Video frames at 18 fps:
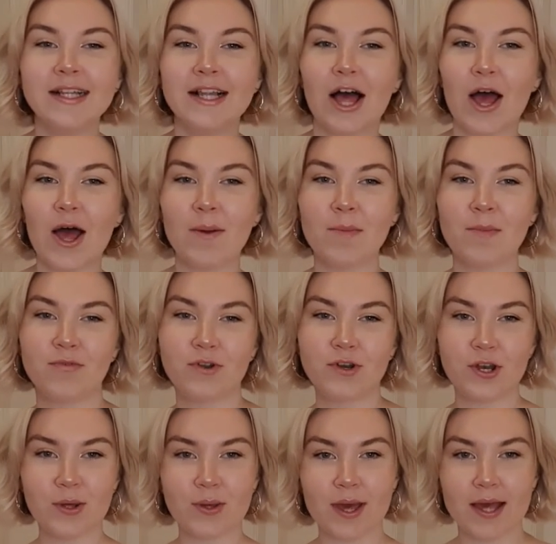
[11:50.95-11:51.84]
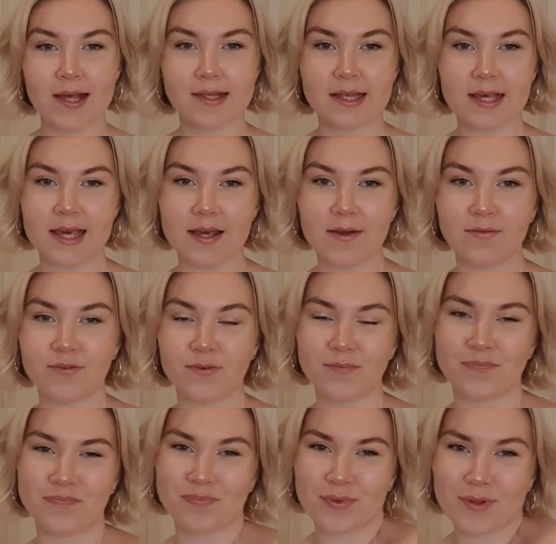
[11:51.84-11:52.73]
Um, for New Year's Eve,
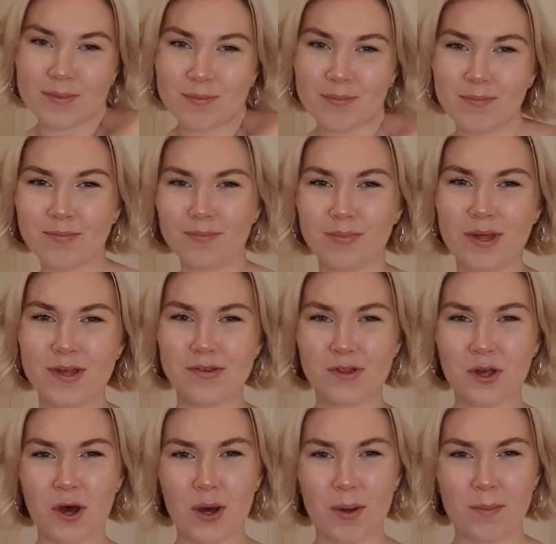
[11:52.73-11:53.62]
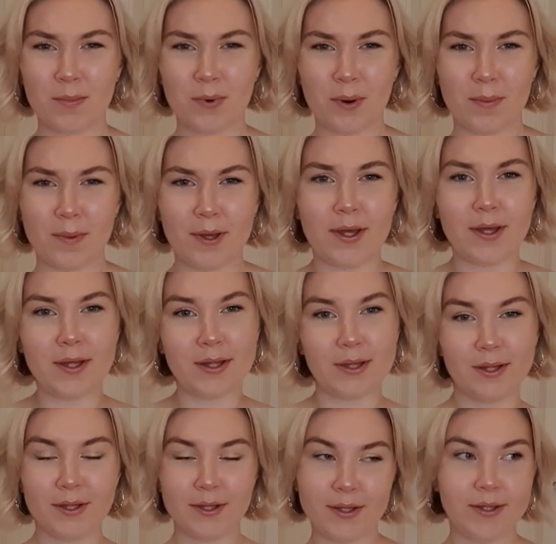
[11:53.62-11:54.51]
this top proper
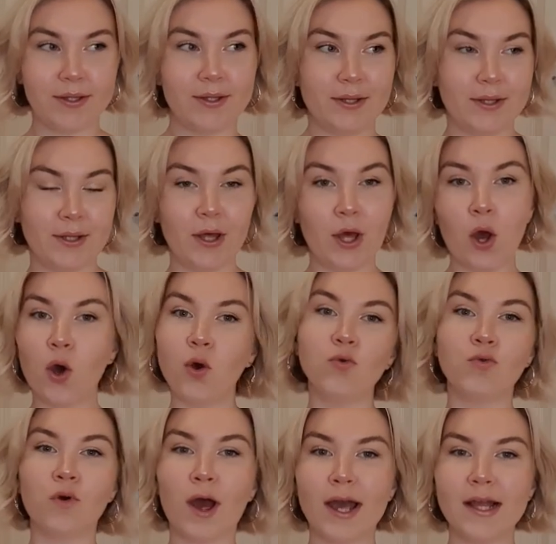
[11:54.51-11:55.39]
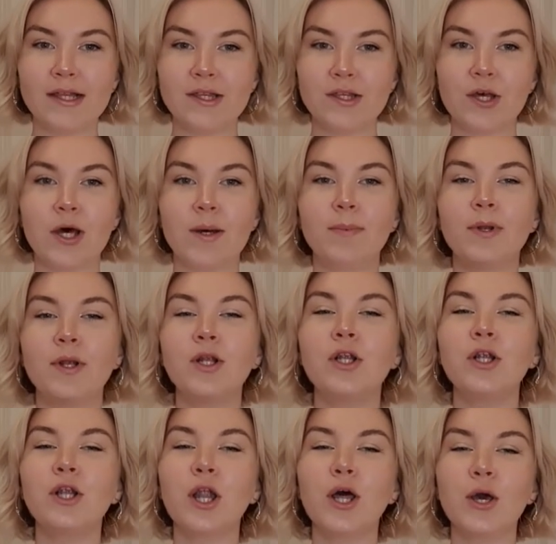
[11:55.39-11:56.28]
rides up
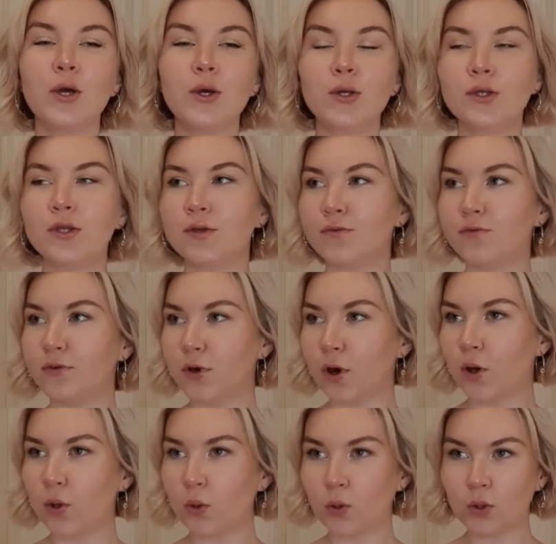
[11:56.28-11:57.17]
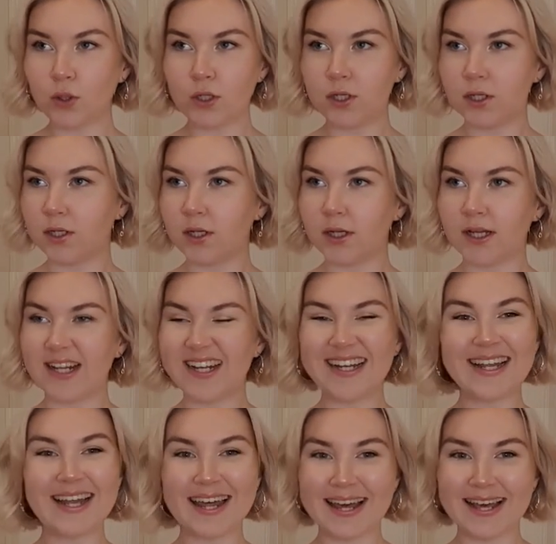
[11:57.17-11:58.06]
loads of gold
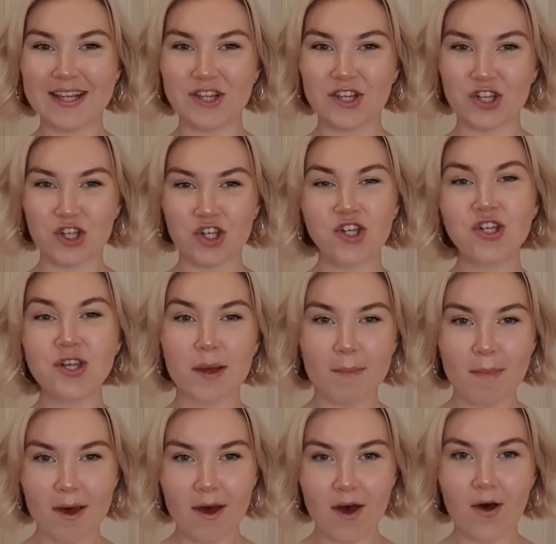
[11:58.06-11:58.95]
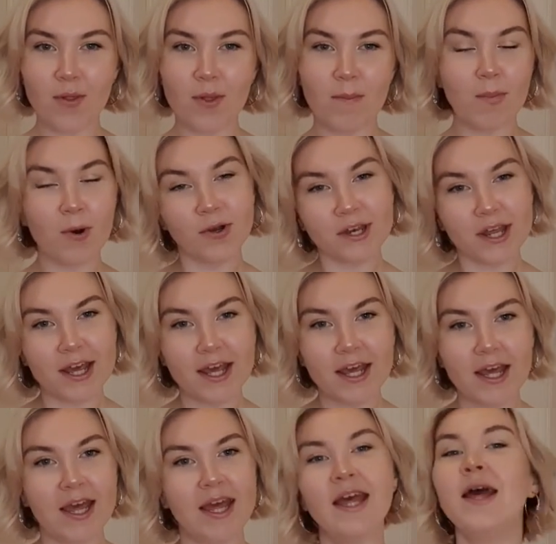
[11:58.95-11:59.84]
glitz shimmer on the body